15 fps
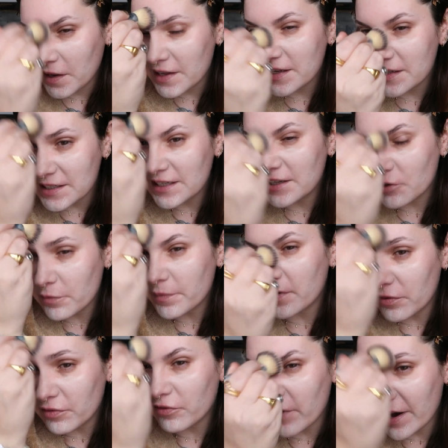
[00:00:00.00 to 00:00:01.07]
there's a little bit
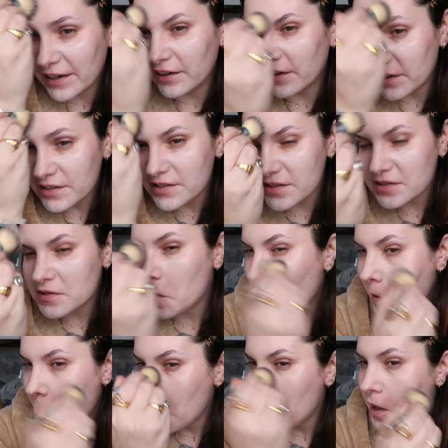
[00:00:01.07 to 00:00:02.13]
of redness
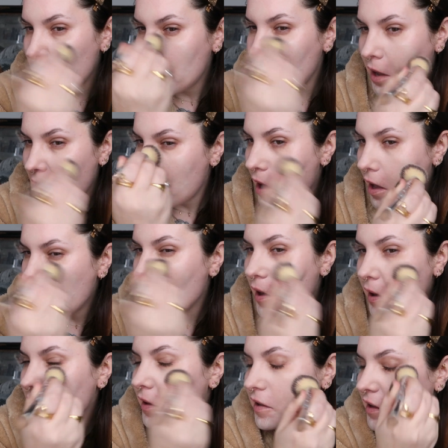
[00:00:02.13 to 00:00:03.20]

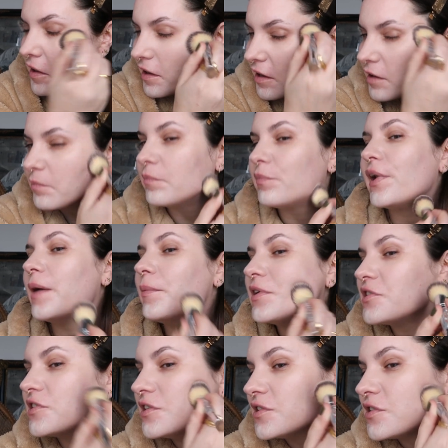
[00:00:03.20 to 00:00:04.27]
and
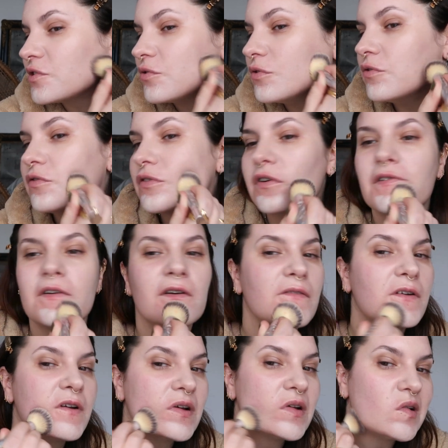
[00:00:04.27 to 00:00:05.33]
blemishes sort of
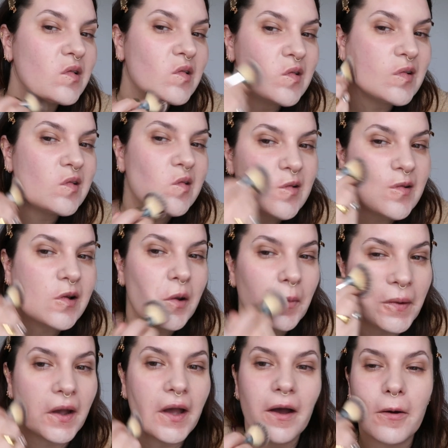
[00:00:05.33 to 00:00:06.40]

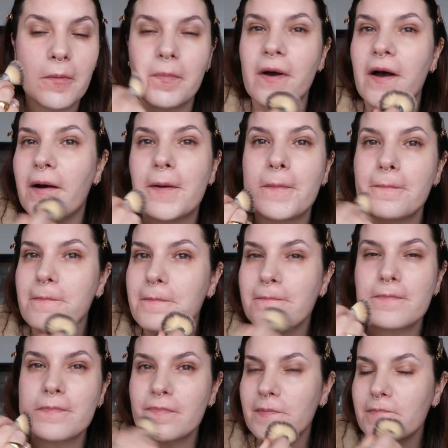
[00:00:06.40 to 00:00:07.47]
coming out. But
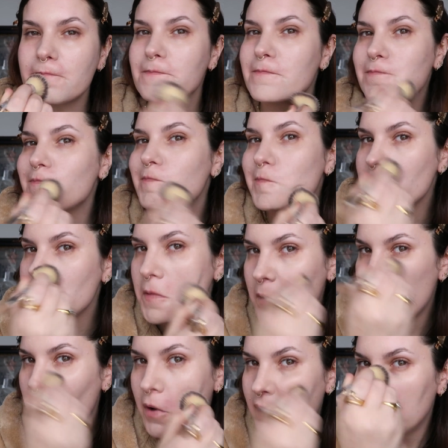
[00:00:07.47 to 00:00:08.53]

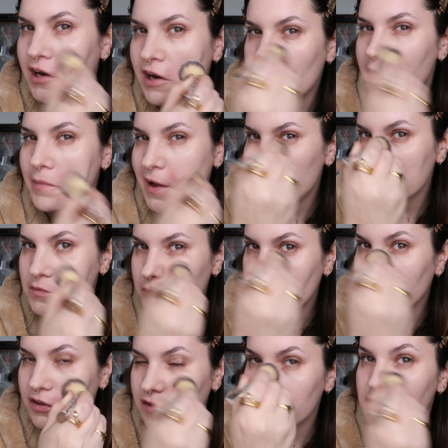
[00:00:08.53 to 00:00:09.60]
what I love about this
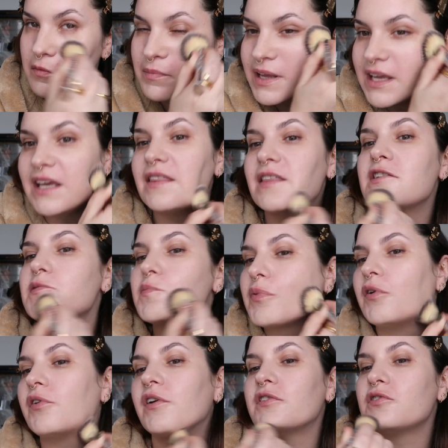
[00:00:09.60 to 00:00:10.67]
product, for me this
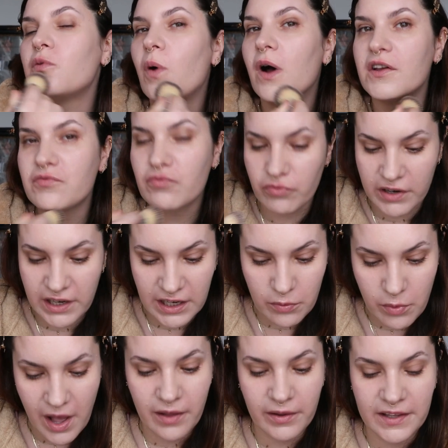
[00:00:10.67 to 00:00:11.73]
product works really
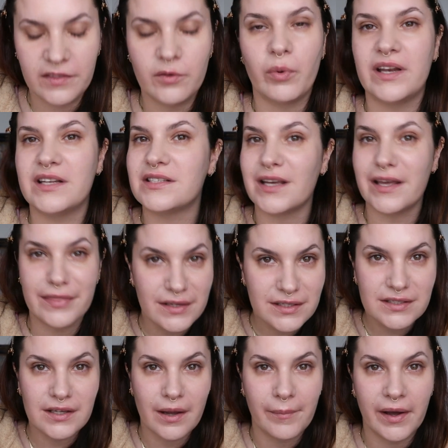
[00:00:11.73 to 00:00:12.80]
well in the winter. In the
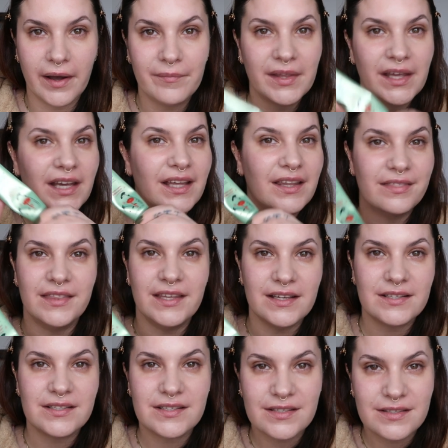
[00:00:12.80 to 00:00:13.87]
summer
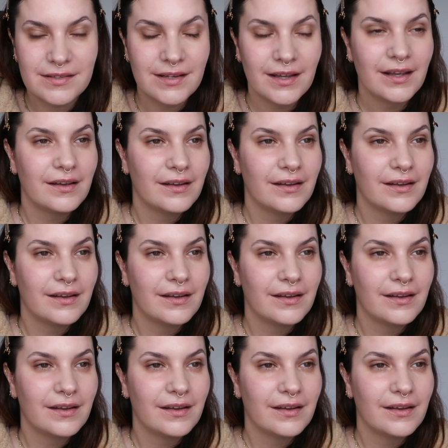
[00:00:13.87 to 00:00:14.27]
this